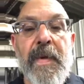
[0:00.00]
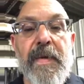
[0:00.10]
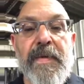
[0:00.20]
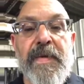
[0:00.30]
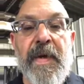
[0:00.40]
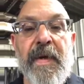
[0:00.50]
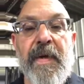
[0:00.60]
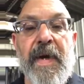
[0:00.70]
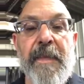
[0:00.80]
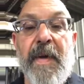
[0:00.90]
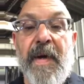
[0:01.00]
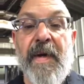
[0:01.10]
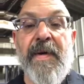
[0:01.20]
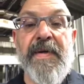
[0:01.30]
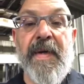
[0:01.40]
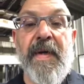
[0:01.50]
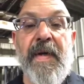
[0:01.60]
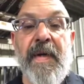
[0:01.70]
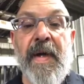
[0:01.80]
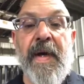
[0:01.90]
So I've been noticing
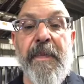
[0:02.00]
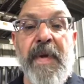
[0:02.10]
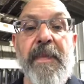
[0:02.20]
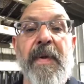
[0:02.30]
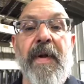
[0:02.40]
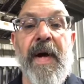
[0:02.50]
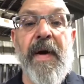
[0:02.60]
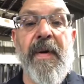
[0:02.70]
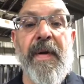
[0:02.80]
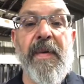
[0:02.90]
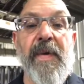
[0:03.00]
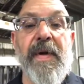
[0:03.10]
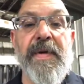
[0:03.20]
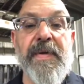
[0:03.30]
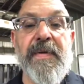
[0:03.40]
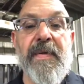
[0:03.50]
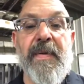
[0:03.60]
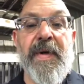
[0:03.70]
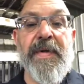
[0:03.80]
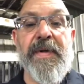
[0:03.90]
a lot of people out in the woods,
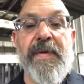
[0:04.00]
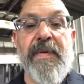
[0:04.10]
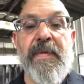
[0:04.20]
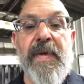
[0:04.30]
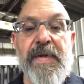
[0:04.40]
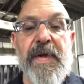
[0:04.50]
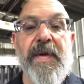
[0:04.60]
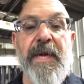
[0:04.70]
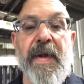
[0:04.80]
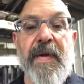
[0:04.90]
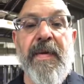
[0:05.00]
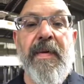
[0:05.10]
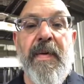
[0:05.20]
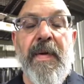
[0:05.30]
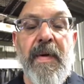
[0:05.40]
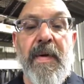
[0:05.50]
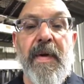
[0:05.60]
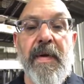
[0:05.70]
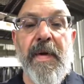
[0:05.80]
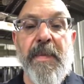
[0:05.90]
which is a good thing.
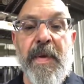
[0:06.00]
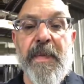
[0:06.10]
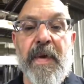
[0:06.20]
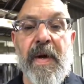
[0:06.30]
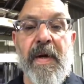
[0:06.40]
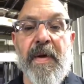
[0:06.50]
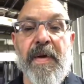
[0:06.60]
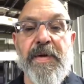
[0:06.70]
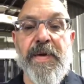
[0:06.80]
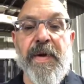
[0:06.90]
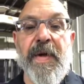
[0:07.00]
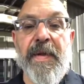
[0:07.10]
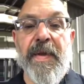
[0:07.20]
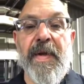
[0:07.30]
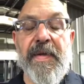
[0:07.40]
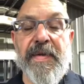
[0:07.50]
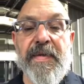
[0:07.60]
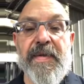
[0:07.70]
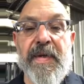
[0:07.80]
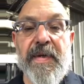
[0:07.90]
That people are out enjoying things
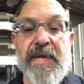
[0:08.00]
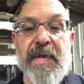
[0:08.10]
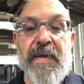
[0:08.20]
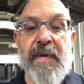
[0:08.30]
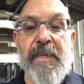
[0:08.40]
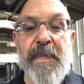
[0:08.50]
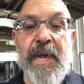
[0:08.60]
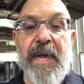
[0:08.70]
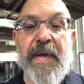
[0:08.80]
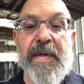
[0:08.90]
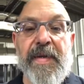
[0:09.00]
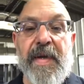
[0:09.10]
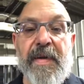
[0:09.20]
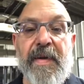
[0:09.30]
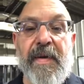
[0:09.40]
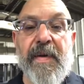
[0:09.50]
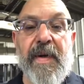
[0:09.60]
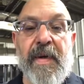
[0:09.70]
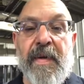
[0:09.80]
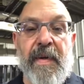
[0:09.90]
instead of sitting home playing Nintendo
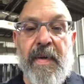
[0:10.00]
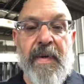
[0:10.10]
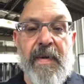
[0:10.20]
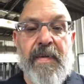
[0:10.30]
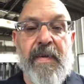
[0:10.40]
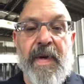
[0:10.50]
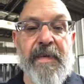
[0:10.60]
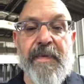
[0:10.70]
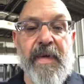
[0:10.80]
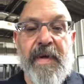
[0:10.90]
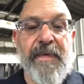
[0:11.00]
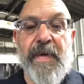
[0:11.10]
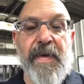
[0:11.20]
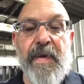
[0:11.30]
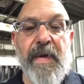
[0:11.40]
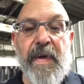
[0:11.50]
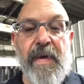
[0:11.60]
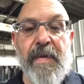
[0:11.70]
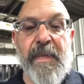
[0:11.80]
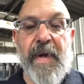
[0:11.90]
or whatever you do at
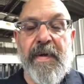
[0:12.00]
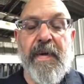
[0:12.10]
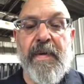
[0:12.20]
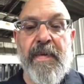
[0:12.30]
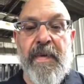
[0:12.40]
home. I don't know.